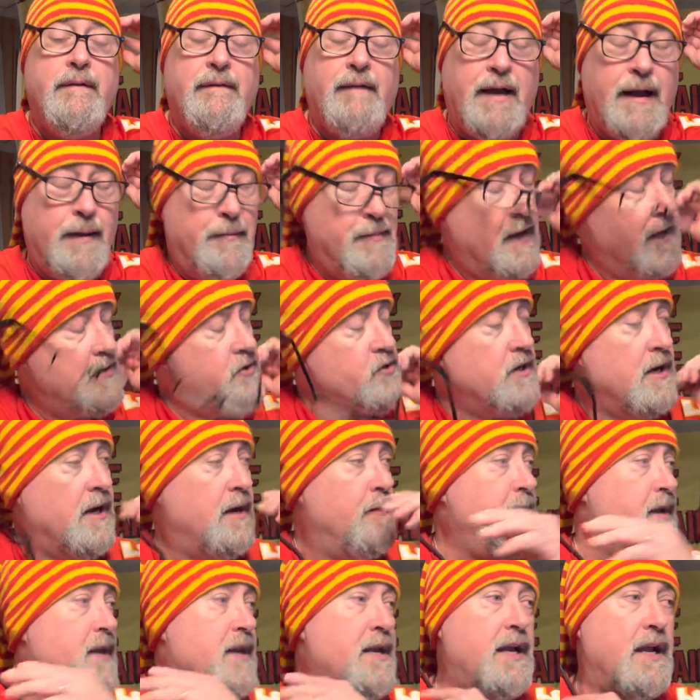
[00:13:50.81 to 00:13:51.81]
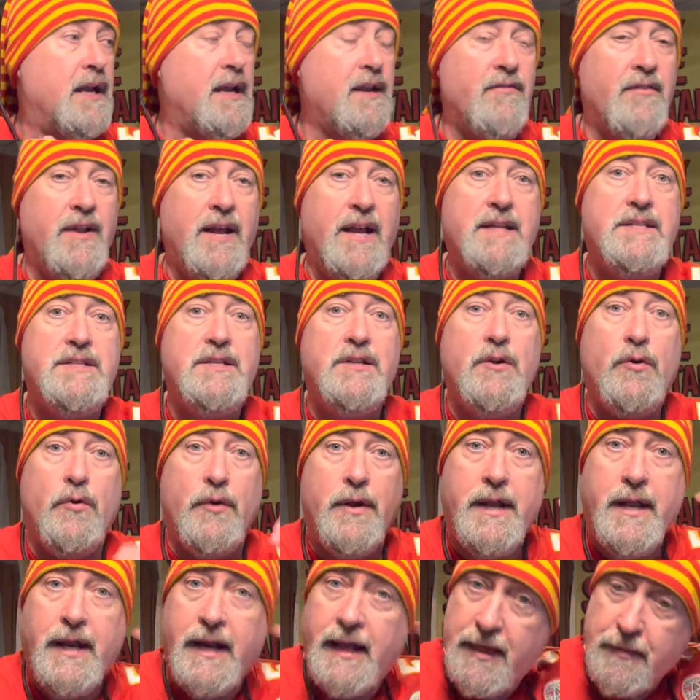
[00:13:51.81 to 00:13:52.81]
I'm not trying to be a negative Nancy
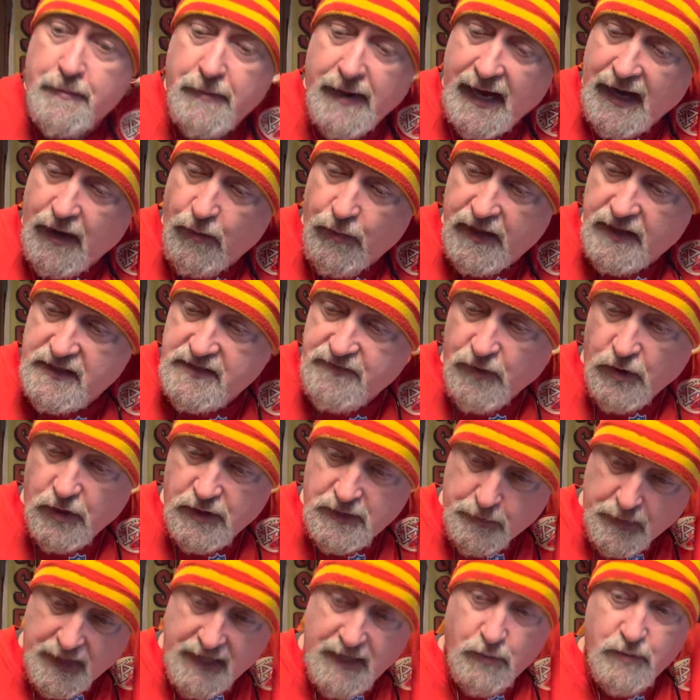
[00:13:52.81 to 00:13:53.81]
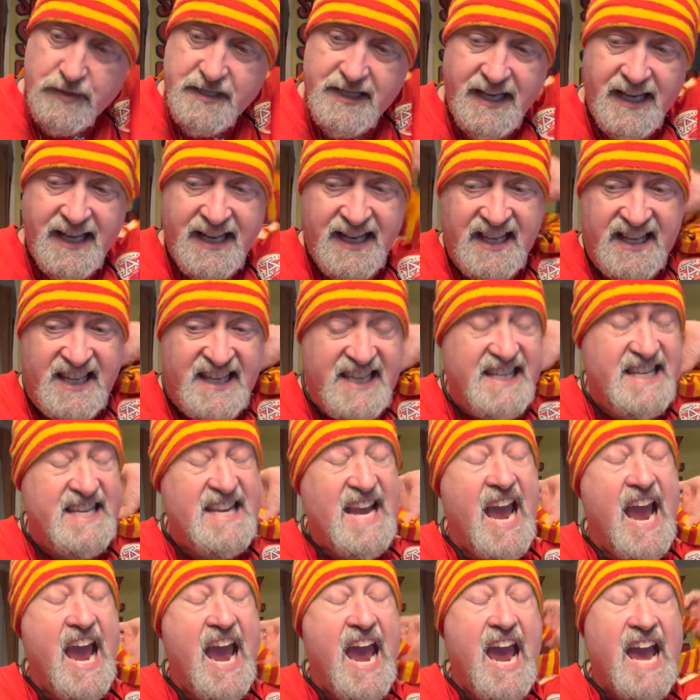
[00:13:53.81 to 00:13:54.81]
going into the bye weeks, folks, but he was getting
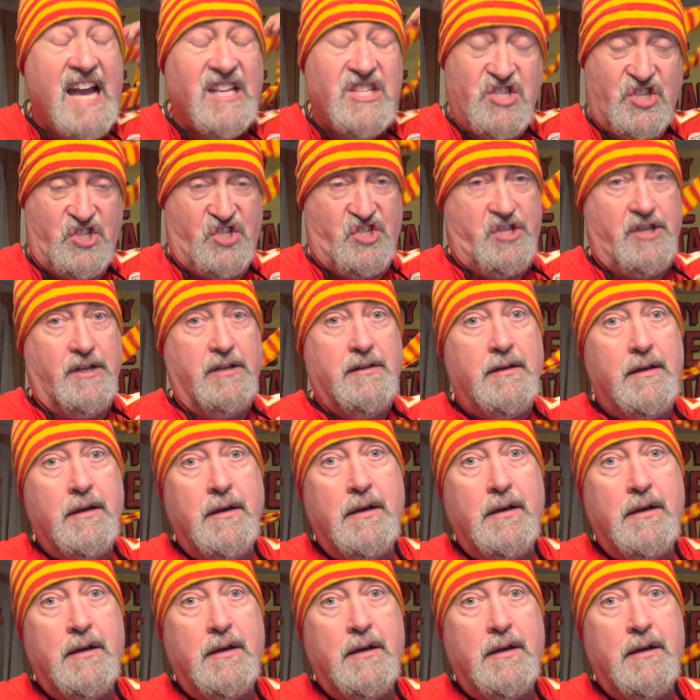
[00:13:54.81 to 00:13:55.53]
gashed.